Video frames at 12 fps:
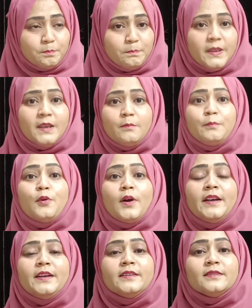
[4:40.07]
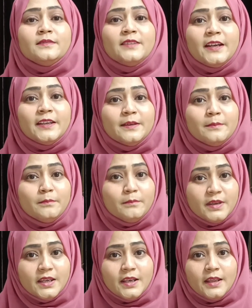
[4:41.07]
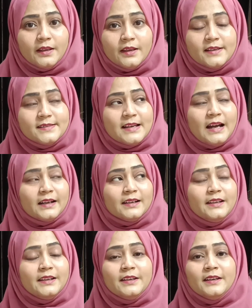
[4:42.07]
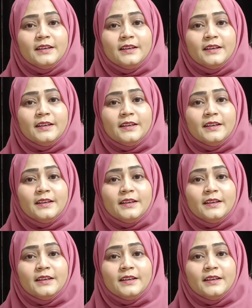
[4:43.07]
pinpoint the meaning exactly.